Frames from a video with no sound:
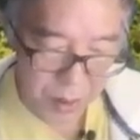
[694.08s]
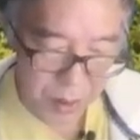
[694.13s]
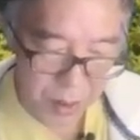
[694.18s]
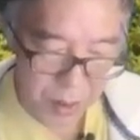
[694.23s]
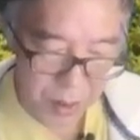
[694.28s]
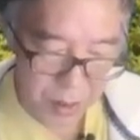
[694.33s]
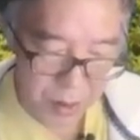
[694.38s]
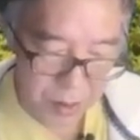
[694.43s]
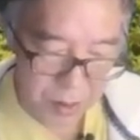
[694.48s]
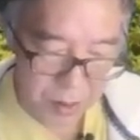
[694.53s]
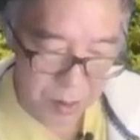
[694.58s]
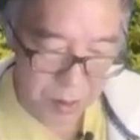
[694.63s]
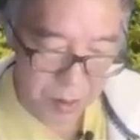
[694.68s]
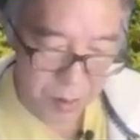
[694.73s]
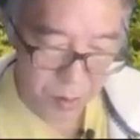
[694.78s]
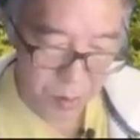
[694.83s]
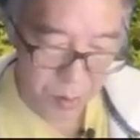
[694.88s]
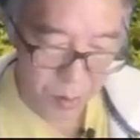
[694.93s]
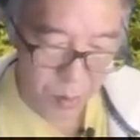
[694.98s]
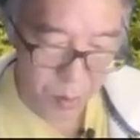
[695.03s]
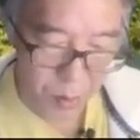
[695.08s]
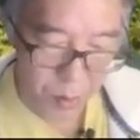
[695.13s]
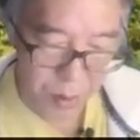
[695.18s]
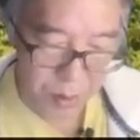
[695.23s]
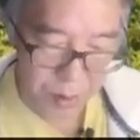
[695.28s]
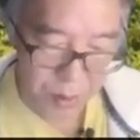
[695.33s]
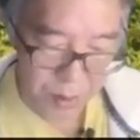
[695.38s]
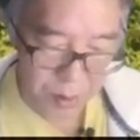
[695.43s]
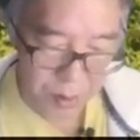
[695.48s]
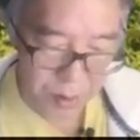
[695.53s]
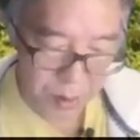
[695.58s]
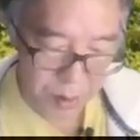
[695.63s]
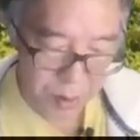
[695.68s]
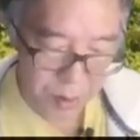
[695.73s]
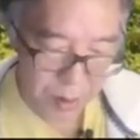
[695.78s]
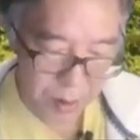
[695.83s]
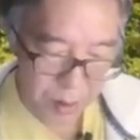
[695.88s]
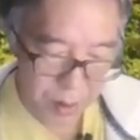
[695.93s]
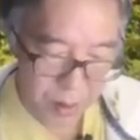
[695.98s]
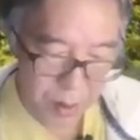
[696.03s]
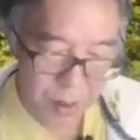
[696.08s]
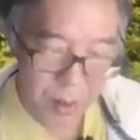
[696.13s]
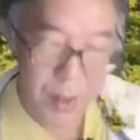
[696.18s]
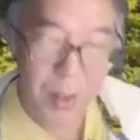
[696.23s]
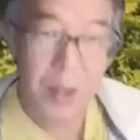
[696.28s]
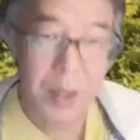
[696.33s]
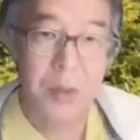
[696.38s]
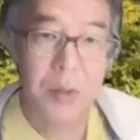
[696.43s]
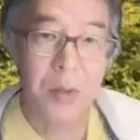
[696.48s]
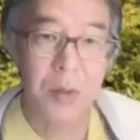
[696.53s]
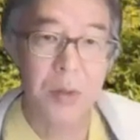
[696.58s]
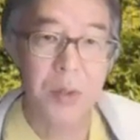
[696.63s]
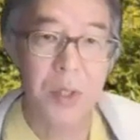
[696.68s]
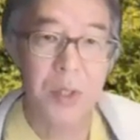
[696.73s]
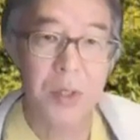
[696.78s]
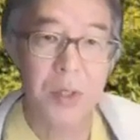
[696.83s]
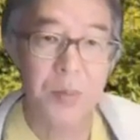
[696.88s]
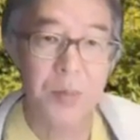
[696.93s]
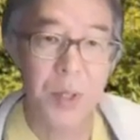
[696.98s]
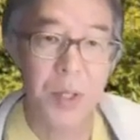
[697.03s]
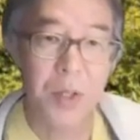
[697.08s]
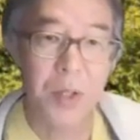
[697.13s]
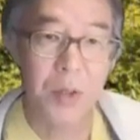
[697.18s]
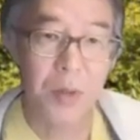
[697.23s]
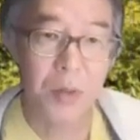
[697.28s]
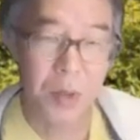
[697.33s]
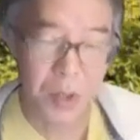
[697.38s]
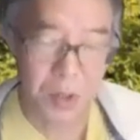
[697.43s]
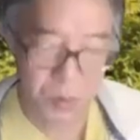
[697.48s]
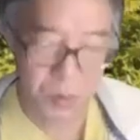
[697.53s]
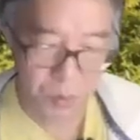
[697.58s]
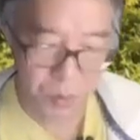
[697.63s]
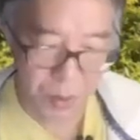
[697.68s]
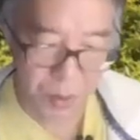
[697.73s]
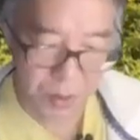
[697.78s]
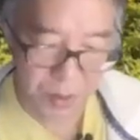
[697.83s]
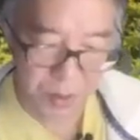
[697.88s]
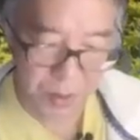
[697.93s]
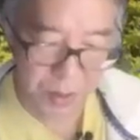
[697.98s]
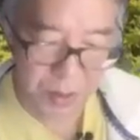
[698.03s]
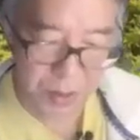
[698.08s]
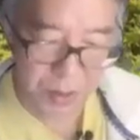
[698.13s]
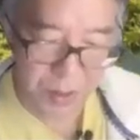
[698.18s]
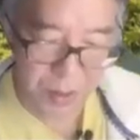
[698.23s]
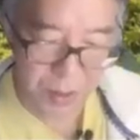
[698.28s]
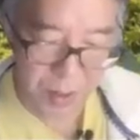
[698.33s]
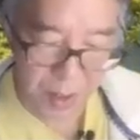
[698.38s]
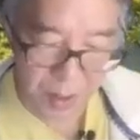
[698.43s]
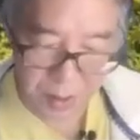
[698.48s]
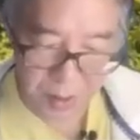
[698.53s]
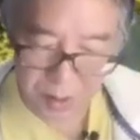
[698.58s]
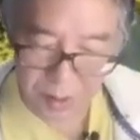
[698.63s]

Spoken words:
is 1. So since bq is 1, it's not